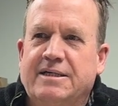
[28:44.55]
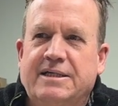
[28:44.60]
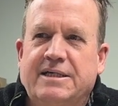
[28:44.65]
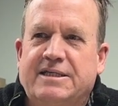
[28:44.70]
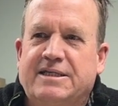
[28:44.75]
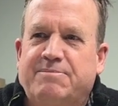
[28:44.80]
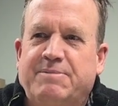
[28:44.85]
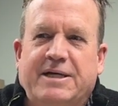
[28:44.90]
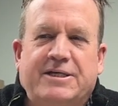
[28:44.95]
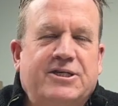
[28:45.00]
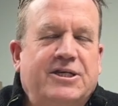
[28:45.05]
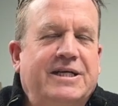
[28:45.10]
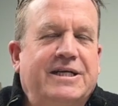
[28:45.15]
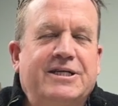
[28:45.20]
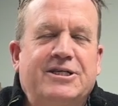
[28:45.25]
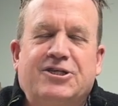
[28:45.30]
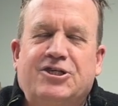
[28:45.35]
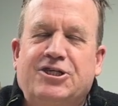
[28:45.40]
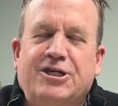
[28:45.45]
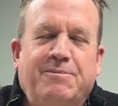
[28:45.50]
Especially
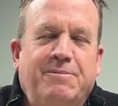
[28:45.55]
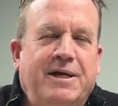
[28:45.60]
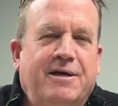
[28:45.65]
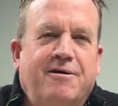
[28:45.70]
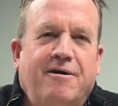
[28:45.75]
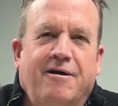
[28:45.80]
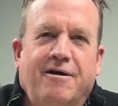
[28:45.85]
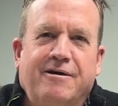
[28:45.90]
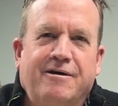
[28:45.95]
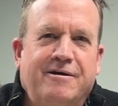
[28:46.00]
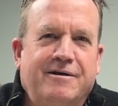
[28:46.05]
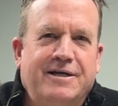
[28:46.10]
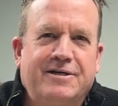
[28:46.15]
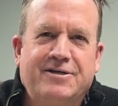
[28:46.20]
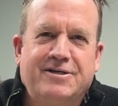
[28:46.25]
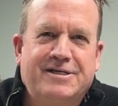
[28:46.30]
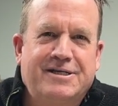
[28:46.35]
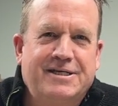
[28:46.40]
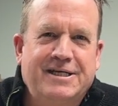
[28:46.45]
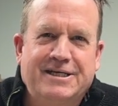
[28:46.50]
his Jimmy Carter
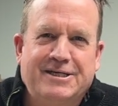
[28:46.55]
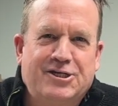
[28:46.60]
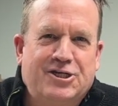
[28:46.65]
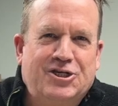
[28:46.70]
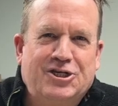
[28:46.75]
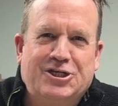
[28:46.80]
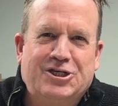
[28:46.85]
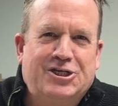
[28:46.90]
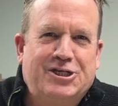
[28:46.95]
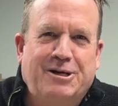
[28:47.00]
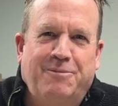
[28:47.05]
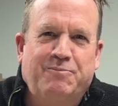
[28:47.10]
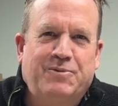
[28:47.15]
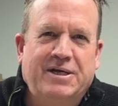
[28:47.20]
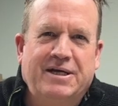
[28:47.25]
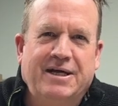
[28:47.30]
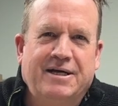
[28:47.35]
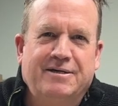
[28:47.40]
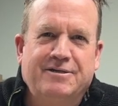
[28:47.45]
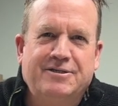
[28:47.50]
is just something else.